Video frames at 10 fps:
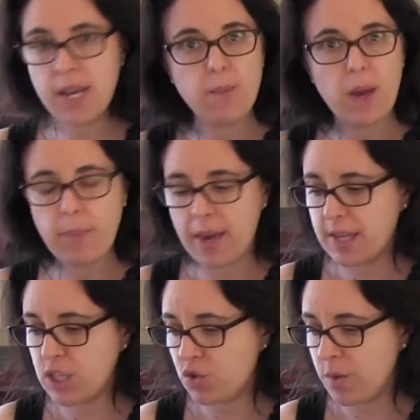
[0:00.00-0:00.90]
need my
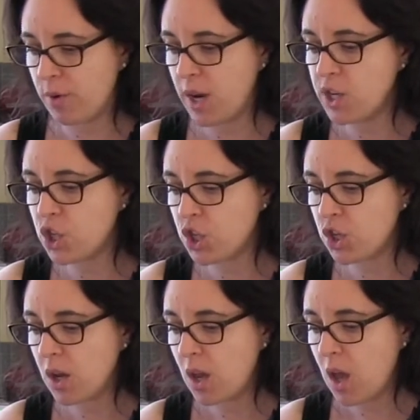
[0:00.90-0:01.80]
pastry
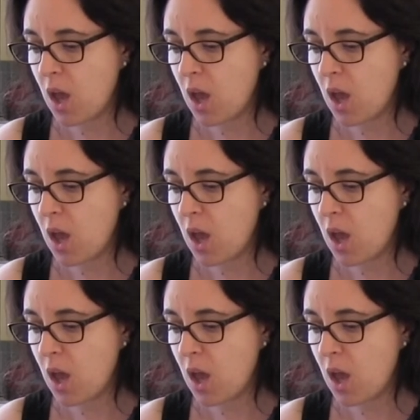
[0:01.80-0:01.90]
brush.